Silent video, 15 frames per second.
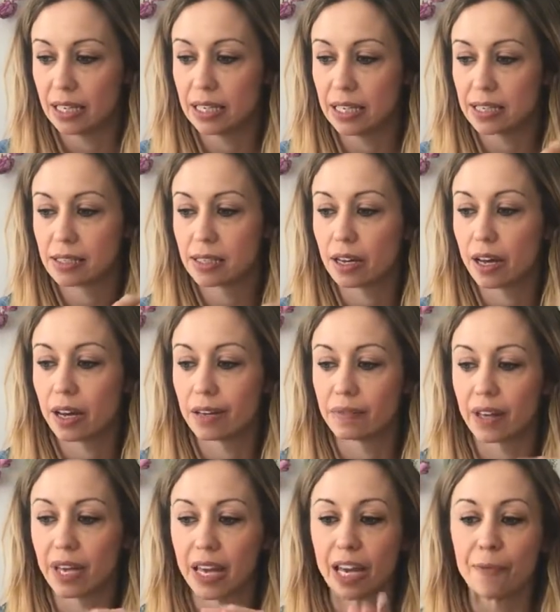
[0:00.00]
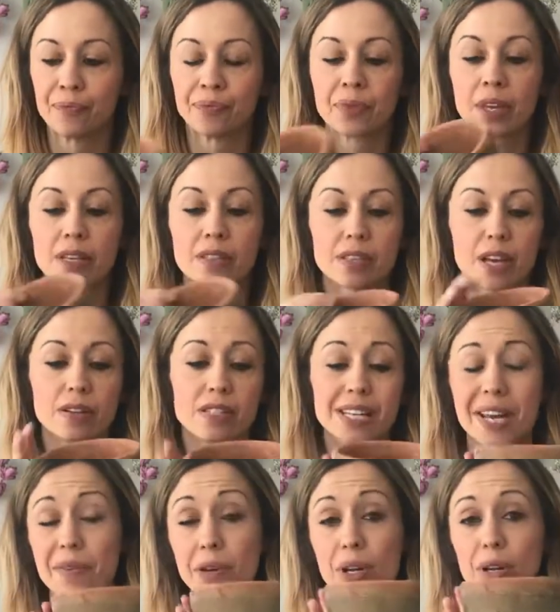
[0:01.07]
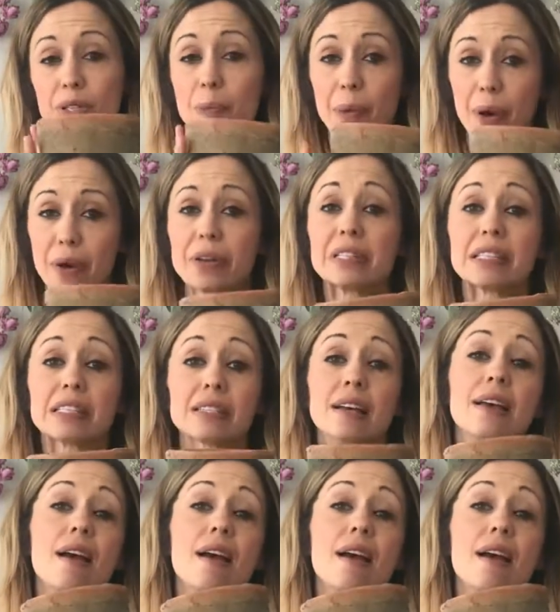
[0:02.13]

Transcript: Let's start over here. So terracotta pots,